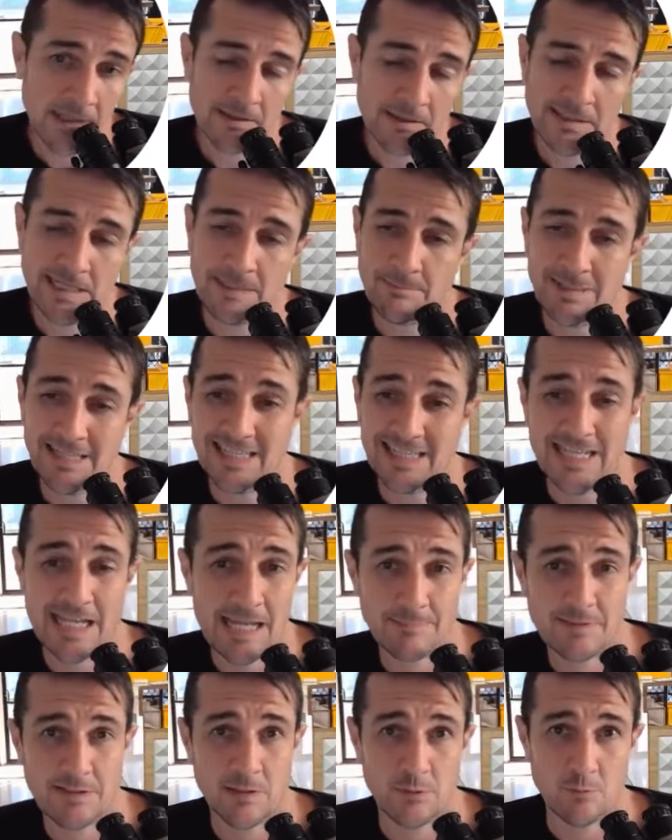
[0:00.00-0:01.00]
10
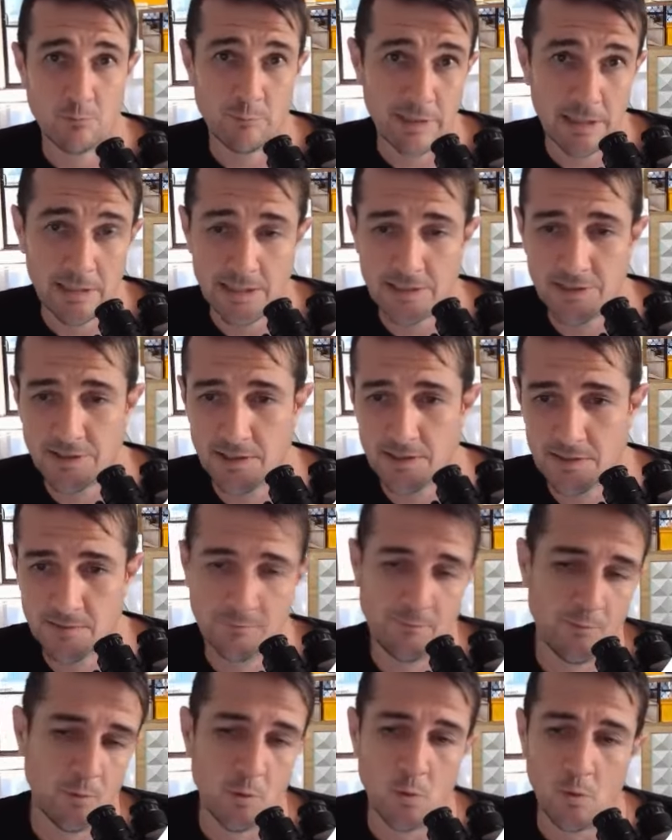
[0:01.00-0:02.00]
milliamps is really
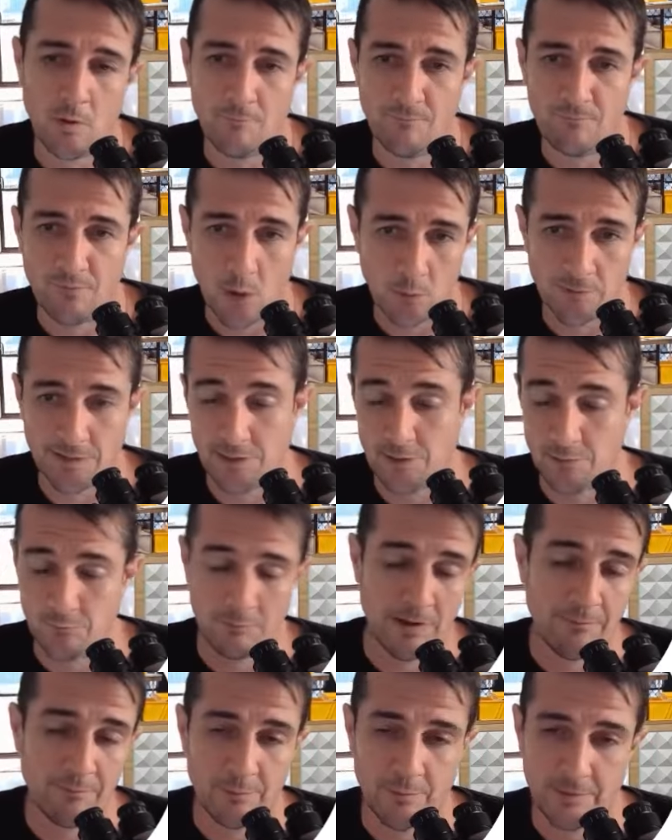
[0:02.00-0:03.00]
just for voltage
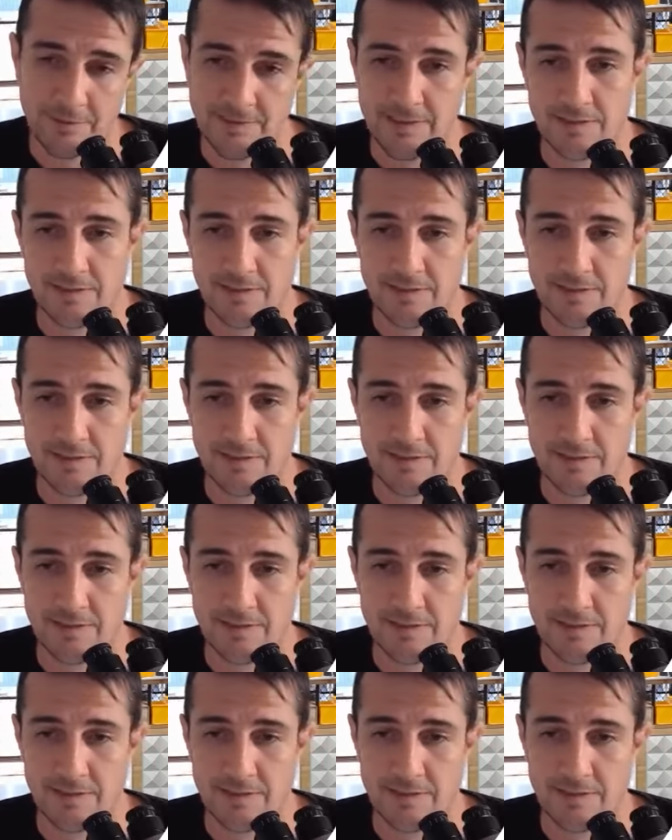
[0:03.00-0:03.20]
reference.